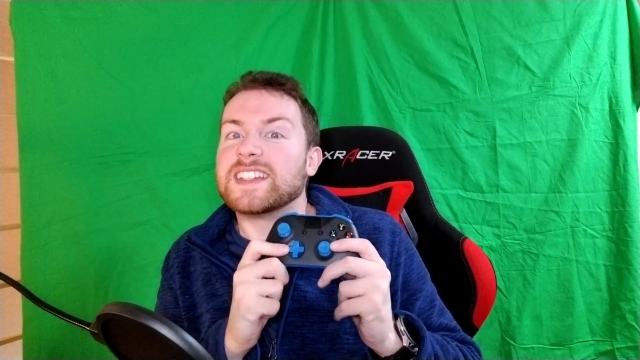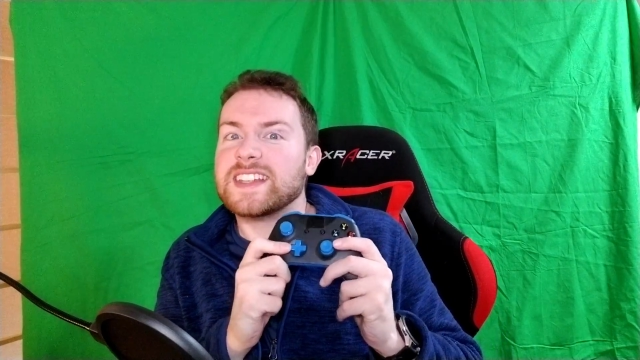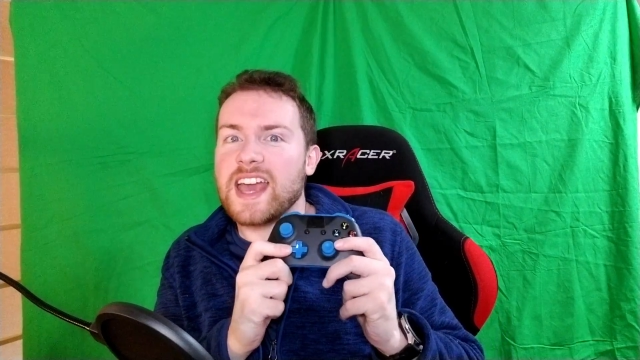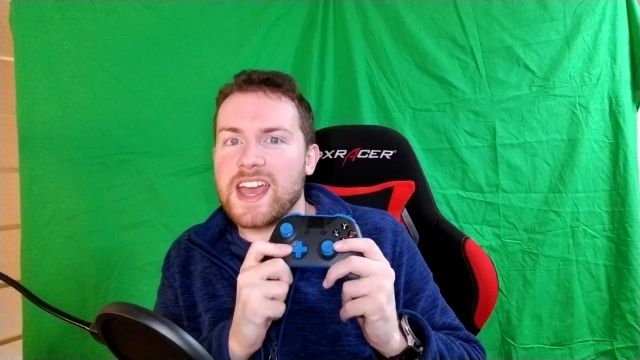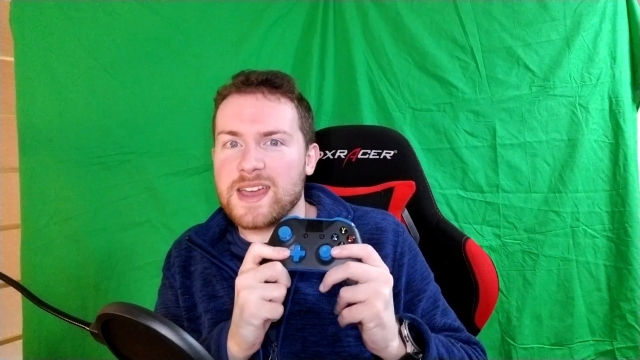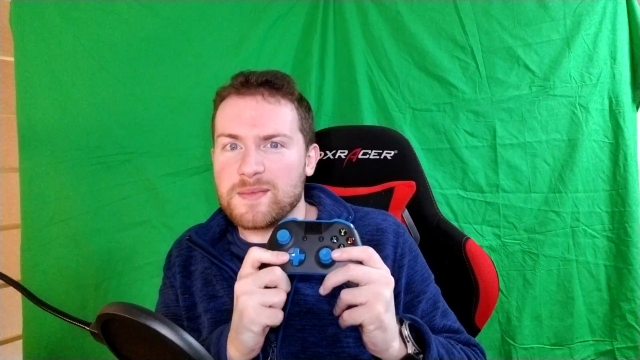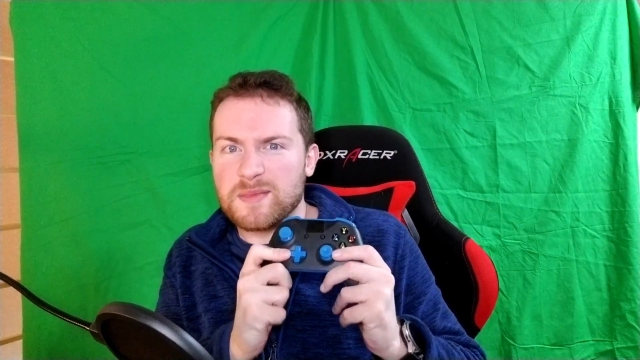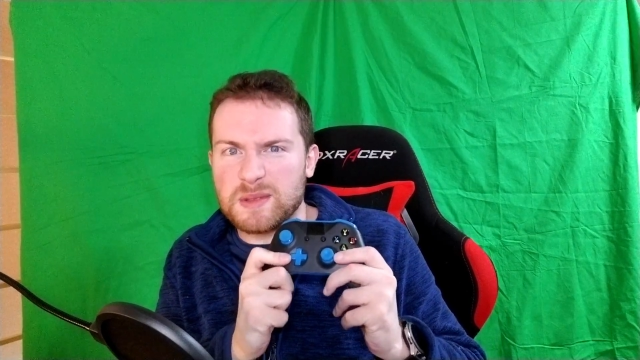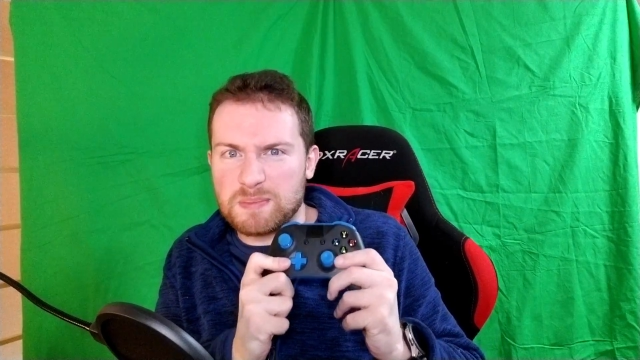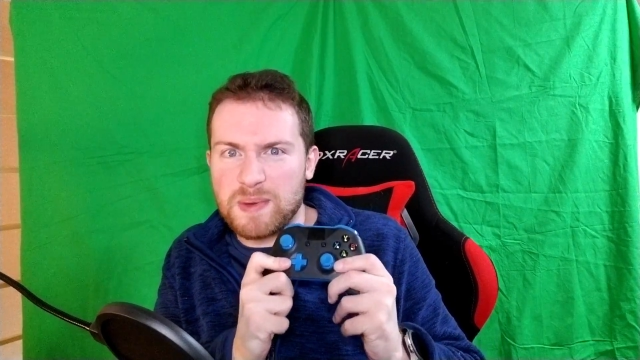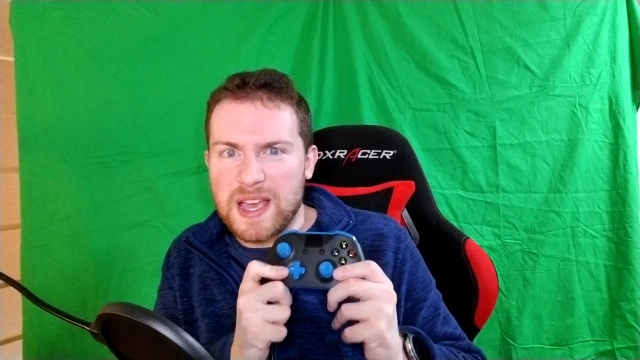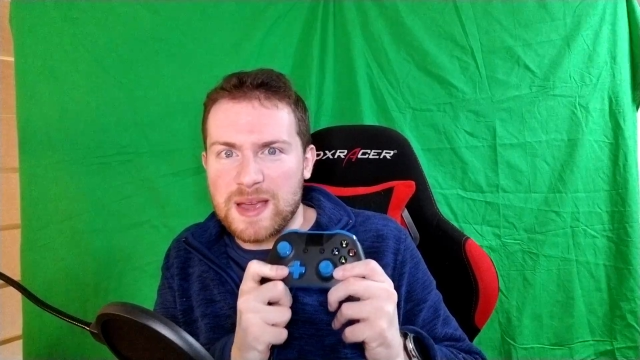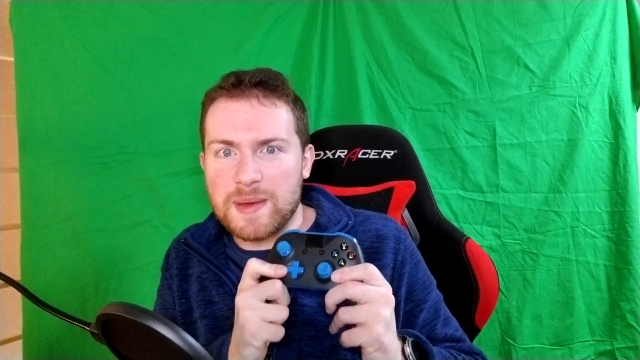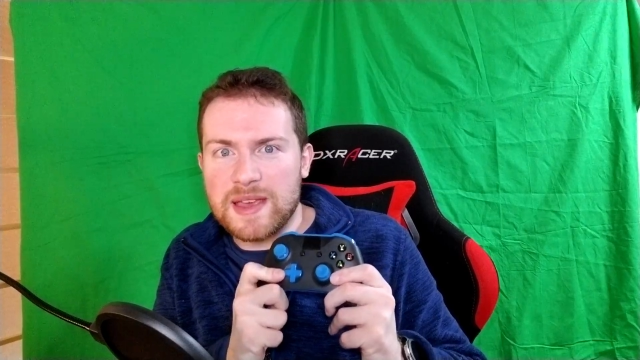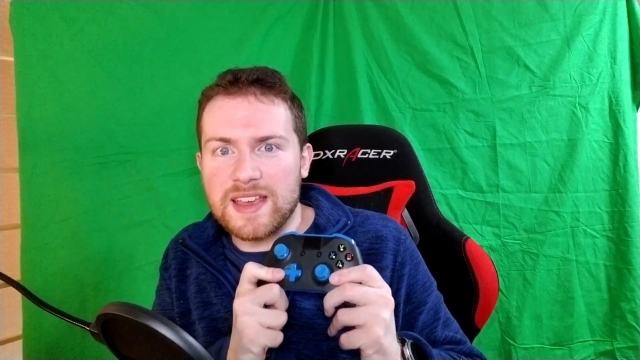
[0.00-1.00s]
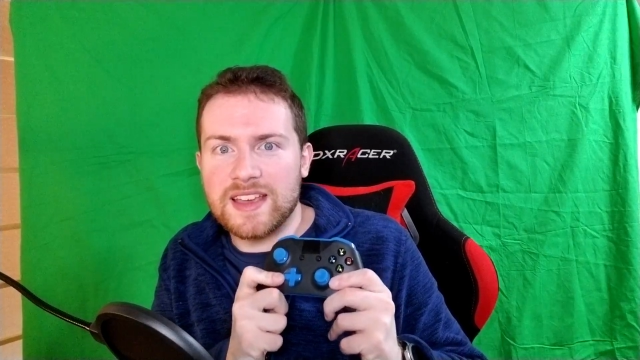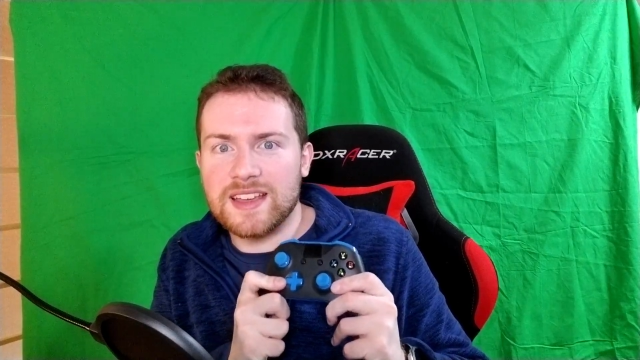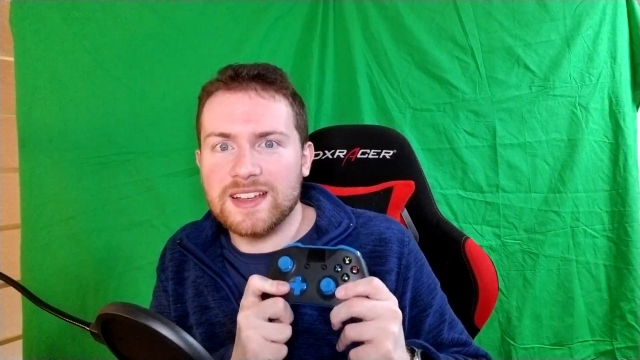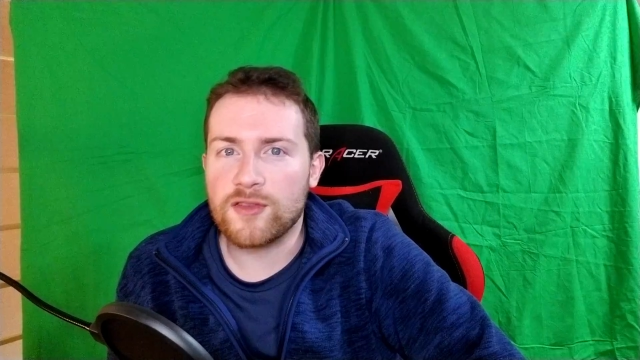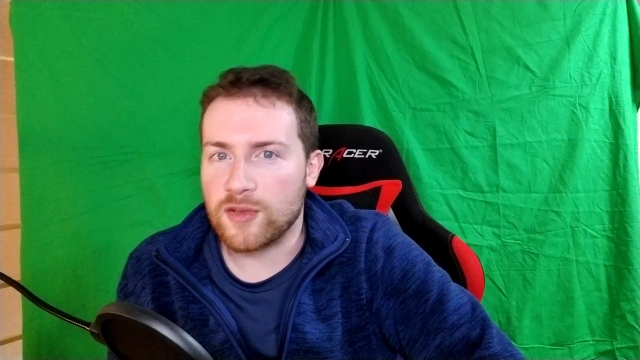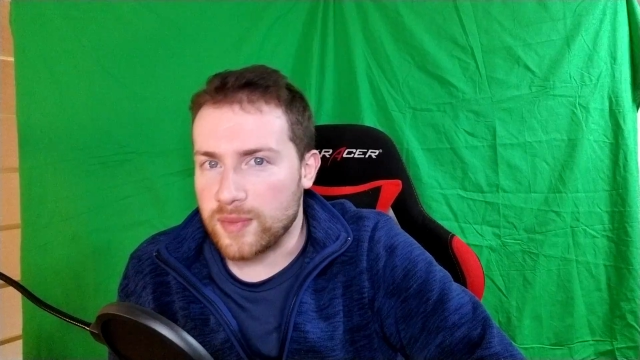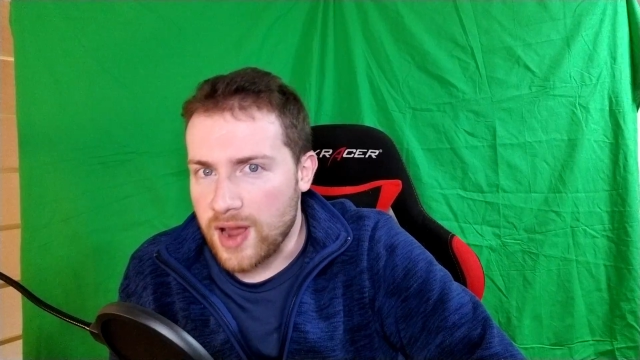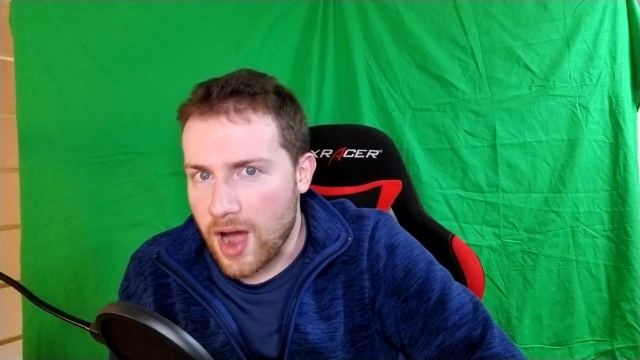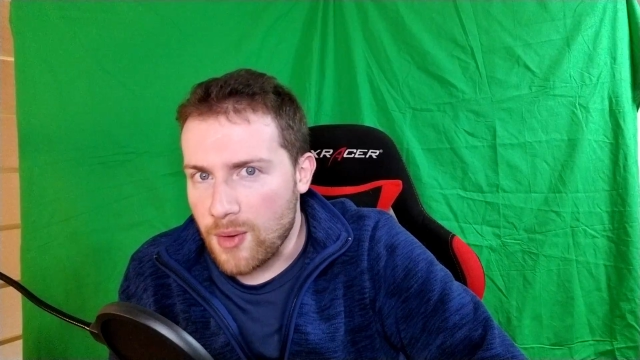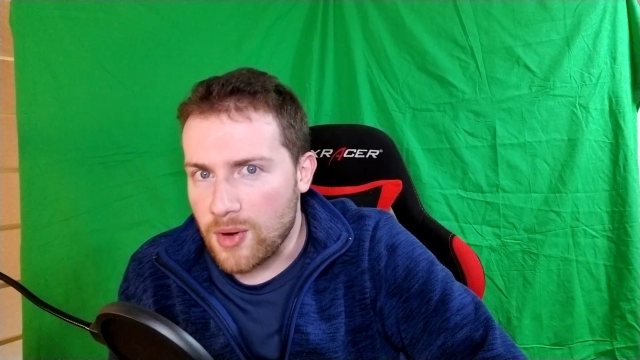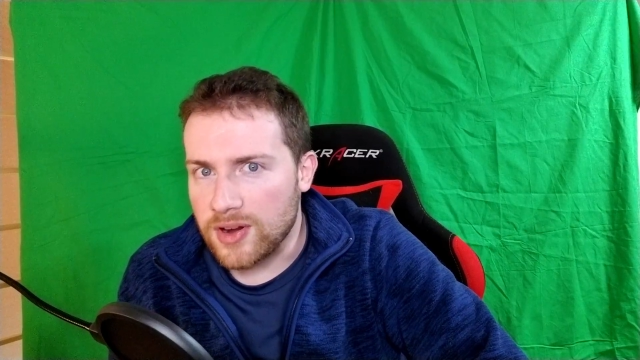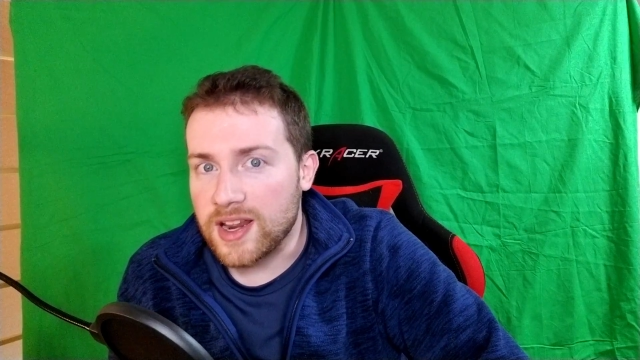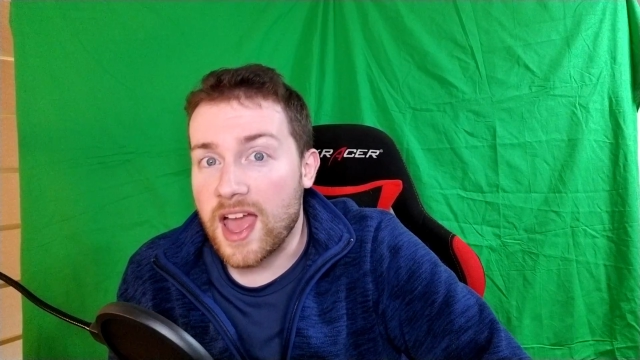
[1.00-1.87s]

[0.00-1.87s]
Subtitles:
games, baby! From now on,